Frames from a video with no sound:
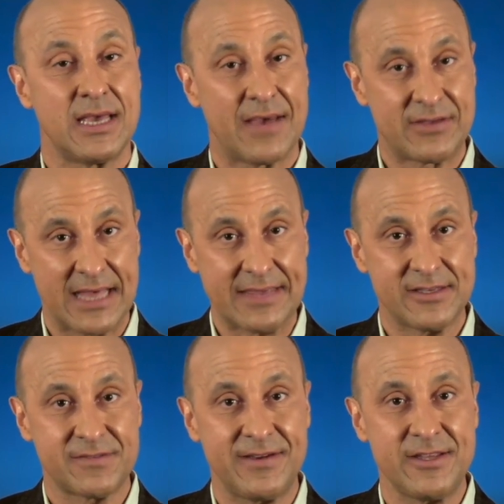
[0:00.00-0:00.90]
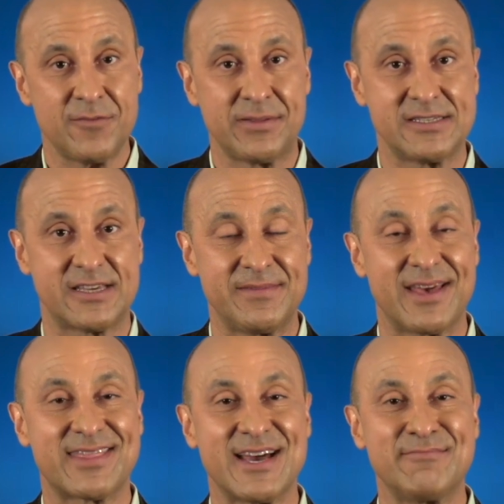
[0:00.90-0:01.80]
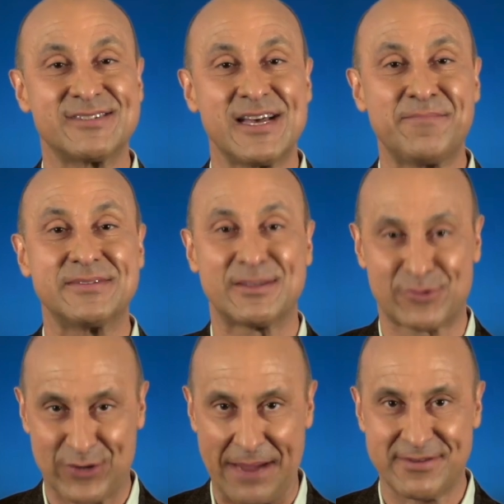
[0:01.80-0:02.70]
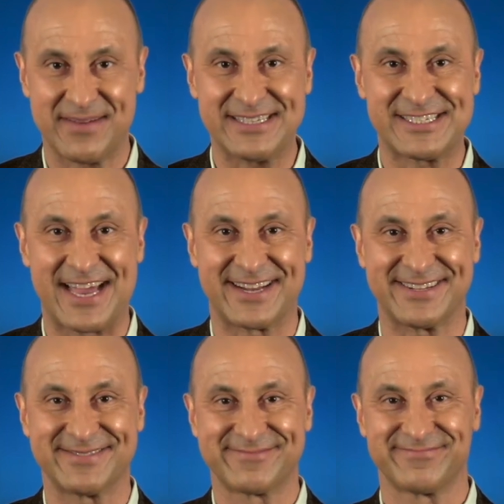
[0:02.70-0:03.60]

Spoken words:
If you like this video, please give me a thumbs up and subscribe to my channel.